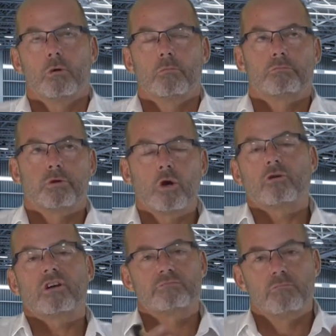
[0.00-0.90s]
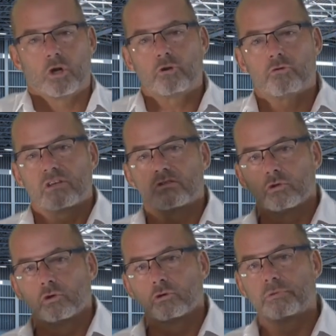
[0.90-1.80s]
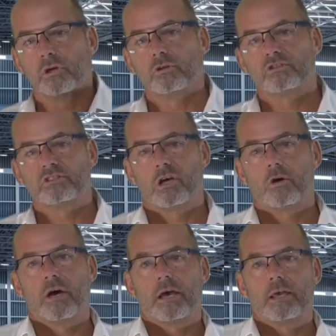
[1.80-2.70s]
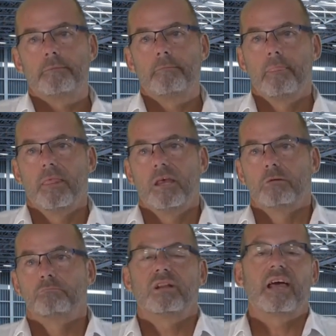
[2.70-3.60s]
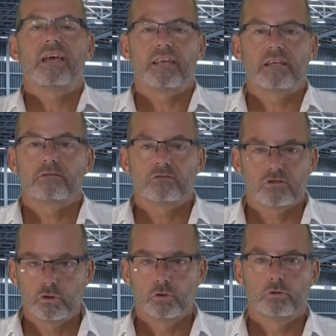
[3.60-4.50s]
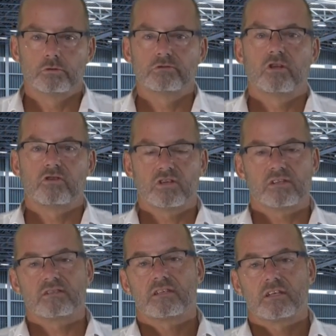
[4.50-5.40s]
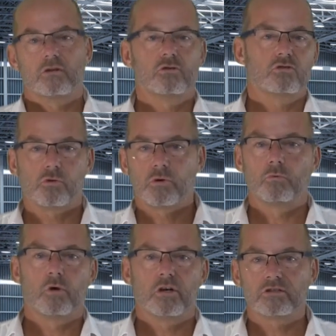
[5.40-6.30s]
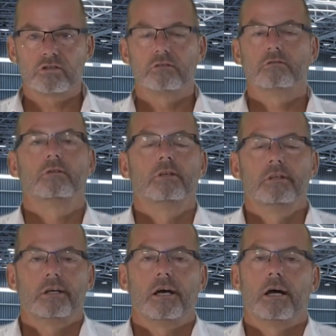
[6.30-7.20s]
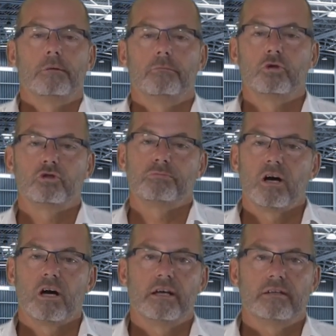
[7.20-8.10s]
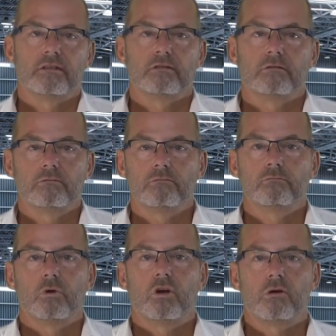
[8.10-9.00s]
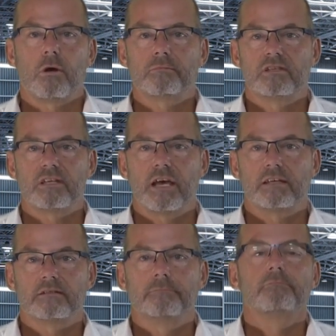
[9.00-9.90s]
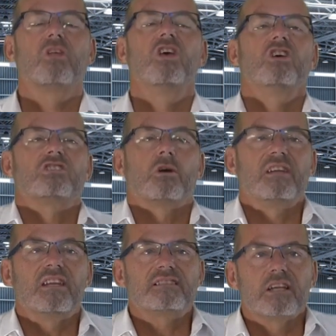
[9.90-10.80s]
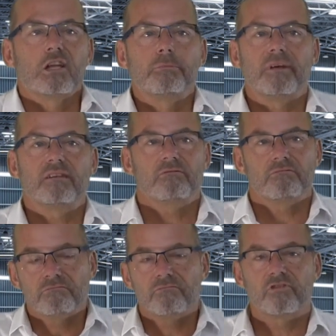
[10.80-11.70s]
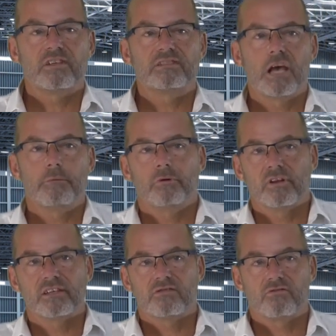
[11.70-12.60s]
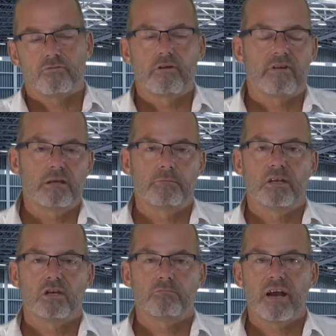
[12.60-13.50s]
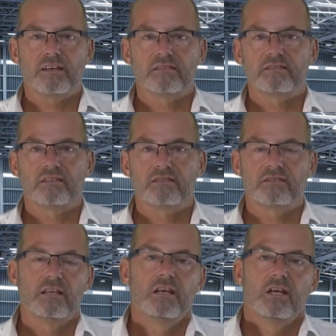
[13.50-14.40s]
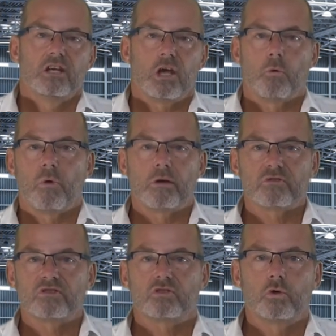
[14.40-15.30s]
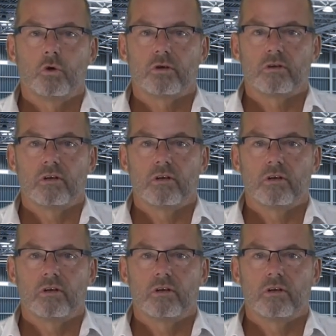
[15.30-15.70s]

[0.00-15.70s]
progress monitoring tool, but also a planning tool, so that you can see who's doing what and who's behind and where you're up to date. So in this little bit, for example, there's 3 recommended practices. You know, one was scored